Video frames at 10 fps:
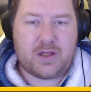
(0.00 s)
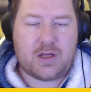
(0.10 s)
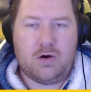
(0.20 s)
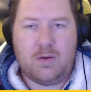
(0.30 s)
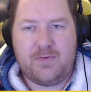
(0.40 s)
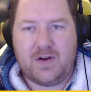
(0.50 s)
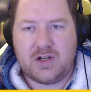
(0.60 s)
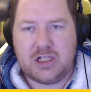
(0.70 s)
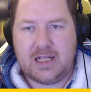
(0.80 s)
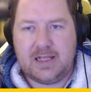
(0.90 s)
the co-op
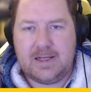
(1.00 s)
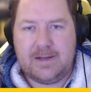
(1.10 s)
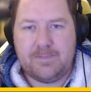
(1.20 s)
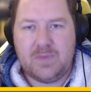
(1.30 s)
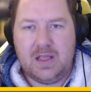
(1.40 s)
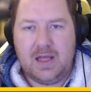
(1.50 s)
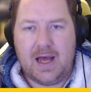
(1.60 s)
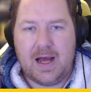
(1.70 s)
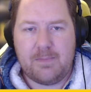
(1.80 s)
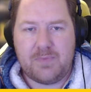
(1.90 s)
functionality
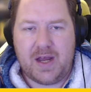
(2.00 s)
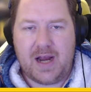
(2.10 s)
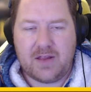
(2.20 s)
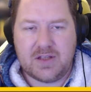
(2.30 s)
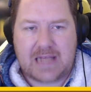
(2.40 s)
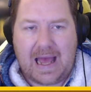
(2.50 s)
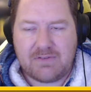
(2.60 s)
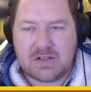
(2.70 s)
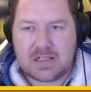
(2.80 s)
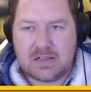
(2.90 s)
that others
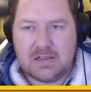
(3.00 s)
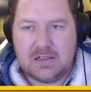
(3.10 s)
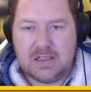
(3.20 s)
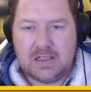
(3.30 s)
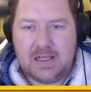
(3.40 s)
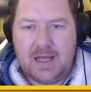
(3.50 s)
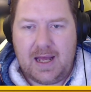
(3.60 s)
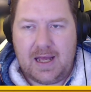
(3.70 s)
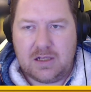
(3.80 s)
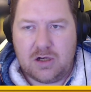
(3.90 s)
haven't,
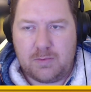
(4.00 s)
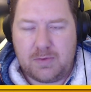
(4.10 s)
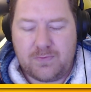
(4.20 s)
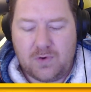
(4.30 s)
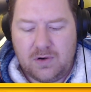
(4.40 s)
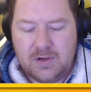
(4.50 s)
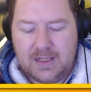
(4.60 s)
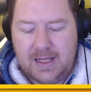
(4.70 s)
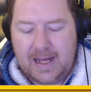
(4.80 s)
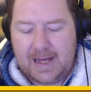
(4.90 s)
before.
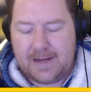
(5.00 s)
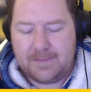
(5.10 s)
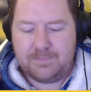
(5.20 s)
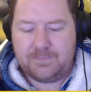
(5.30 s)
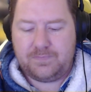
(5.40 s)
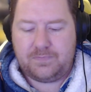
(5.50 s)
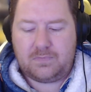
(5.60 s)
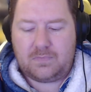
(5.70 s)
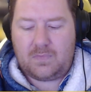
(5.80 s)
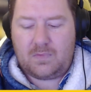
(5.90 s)

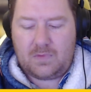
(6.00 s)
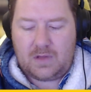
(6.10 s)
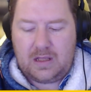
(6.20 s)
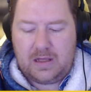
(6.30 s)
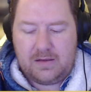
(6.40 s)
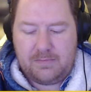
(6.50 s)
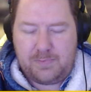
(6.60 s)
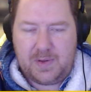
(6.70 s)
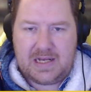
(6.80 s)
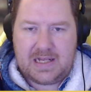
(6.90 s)

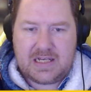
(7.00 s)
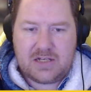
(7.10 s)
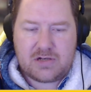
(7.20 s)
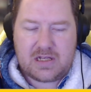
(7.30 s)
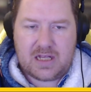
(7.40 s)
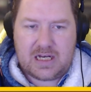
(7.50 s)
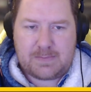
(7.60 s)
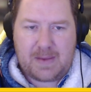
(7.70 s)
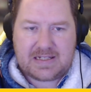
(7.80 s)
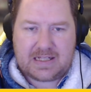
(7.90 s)
But it's interesting that
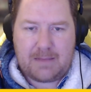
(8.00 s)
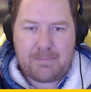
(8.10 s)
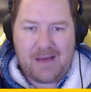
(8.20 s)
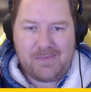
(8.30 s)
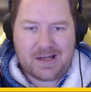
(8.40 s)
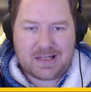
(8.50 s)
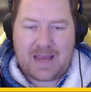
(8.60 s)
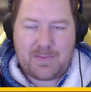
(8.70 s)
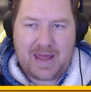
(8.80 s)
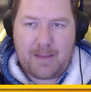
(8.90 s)
it's basically a Batman
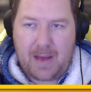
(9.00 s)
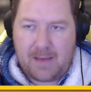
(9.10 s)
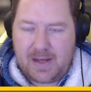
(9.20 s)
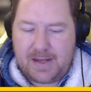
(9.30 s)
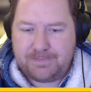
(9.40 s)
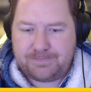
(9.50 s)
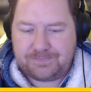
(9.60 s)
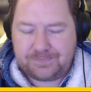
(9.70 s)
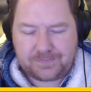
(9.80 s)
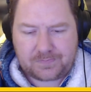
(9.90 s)
game without Batman,
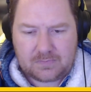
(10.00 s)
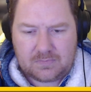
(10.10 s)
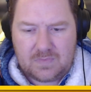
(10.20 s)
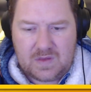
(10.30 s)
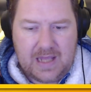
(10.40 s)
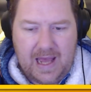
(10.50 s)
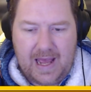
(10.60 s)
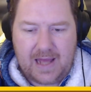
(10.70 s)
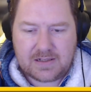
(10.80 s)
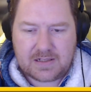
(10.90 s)

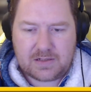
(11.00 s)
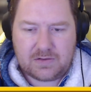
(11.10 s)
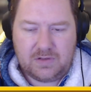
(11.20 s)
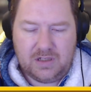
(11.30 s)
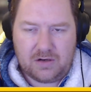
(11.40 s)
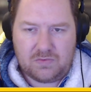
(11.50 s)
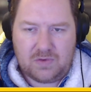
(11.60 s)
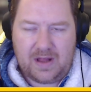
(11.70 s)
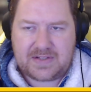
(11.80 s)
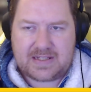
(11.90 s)
and
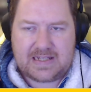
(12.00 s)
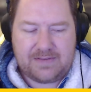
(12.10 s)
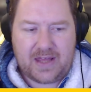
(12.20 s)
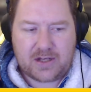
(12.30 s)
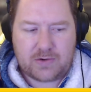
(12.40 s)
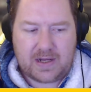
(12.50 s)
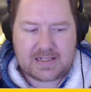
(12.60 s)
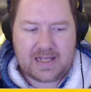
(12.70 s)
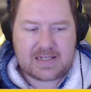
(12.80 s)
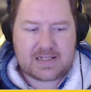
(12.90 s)
we'll have to see if that
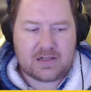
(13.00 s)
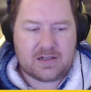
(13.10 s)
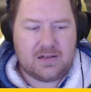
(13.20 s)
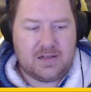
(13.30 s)
translates to.